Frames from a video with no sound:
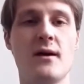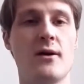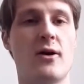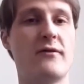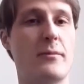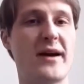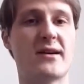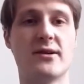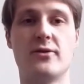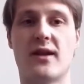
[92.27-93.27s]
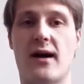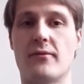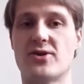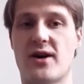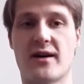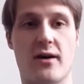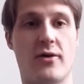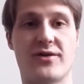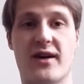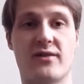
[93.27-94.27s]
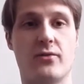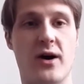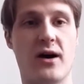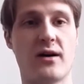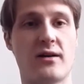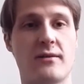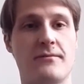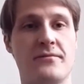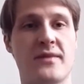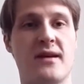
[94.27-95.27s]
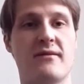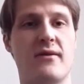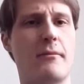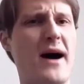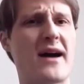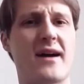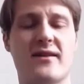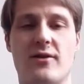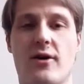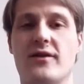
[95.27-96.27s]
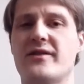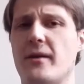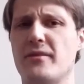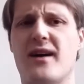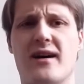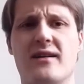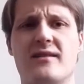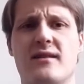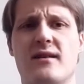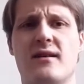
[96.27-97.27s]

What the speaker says: On the Bakerloo line, which I go on to get to work, a man gets on some days,